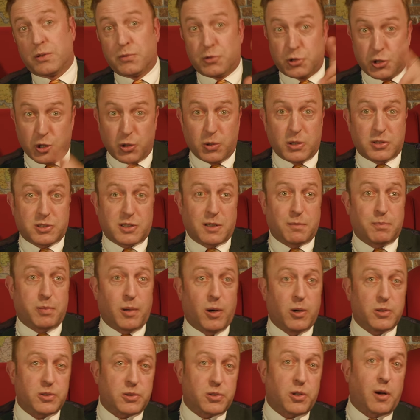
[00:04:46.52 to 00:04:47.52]
of Jewish
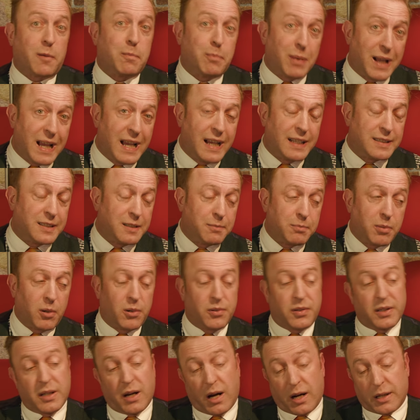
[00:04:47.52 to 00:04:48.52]
composers are banned in
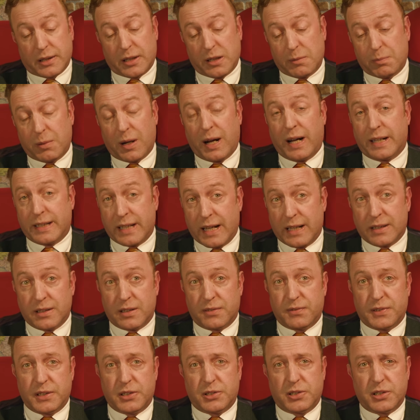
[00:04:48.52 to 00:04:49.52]
both the occupied and
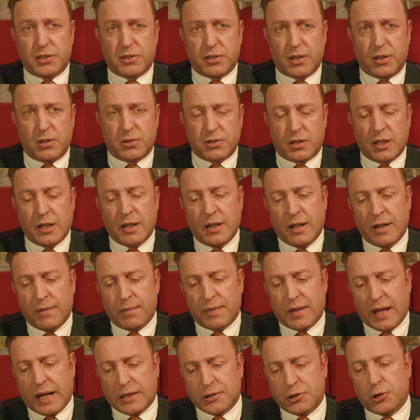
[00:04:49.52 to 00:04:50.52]
the Vichy zones,
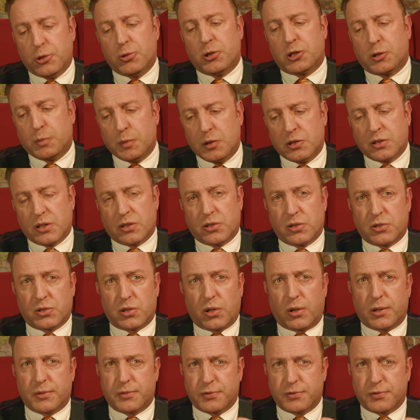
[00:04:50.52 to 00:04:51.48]
and Jewish musicians are